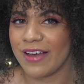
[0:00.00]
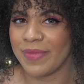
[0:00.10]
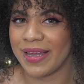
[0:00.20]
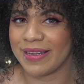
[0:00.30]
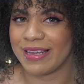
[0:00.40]

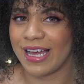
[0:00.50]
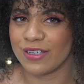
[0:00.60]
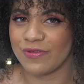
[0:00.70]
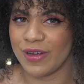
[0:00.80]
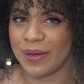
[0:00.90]
I've made a lot
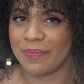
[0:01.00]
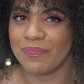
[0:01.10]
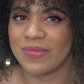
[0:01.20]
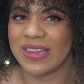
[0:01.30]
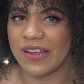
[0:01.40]

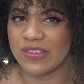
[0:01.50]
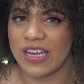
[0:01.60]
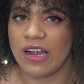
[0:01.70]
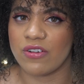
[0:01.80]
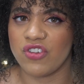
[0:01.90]
of
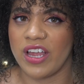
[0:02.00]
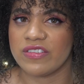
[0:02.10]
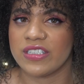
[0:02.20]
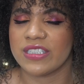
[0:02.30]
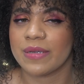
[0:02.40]
lifestyle
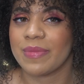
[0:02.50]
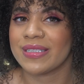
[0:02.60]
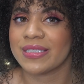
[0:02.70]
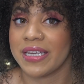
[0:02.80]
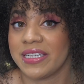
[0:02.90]
changes and
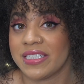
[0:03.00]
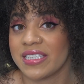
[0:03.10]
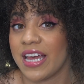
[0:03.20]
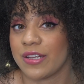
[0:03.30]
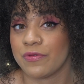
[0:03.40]
my skin is
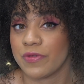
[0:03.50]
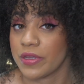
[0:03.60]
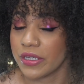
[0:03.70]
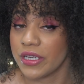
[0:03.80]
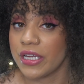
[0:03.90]
kind of
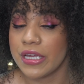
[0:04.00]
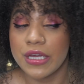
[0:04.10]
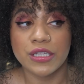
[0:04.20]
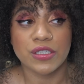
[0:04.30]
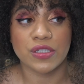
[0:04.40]
feeling it.
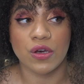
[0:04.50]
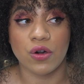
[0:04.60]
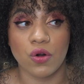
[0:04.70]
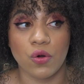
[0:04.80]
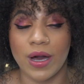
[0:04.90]

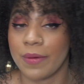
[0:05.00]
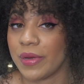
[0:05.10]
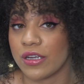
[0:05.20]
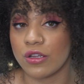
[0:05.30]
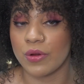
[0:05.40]
So,
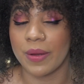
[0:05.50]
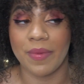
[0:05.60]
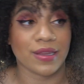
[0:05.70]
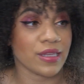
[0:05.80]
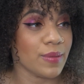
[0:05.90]
and including
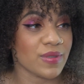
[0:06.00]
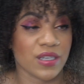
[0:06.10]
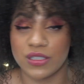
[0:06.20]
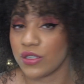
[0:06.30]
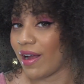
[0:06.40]
my
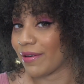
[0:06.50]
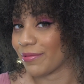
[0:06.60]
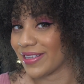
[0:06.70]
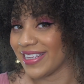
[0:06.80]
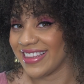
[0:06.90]
lips, so I
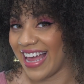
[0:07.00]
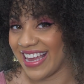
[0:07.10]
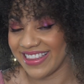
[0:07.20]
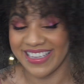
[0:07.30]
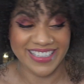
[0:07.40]
really
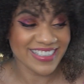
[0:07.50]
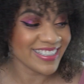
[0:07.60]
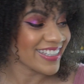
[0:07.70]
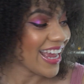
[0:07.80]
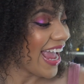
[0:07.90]
like this.